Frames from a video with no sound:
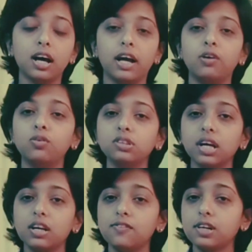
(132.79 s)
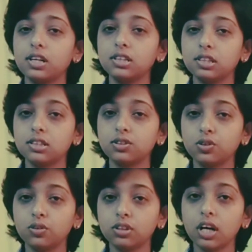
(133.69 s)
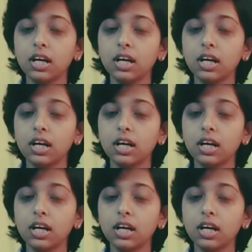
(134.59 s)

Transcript: and no scientific research shows